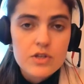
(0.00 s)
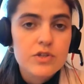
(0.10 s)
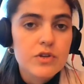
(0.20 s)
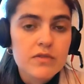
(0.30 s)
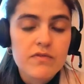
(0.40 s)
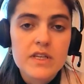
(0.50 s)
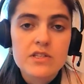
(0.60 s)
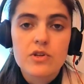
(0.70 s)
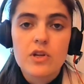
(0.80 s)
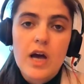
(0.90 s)
Certain fees
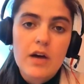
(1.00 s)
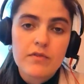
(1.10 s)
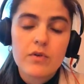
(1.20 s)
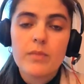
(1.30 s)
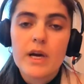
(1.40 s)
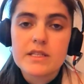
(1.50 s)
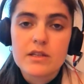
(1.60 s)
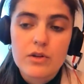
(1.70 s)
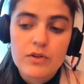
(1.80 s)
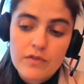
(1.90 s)
to look out for might
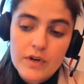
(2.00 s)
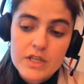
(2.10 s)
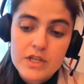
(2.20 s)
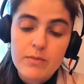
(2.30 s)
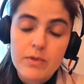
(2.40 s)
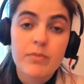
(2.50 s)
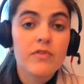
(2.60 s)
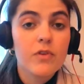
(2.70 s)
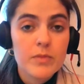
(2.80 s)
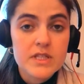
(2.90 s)
include, for example,
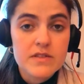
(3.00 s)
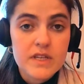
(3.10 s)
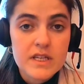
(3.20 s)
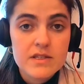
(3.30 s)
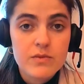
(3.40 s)
performance fees,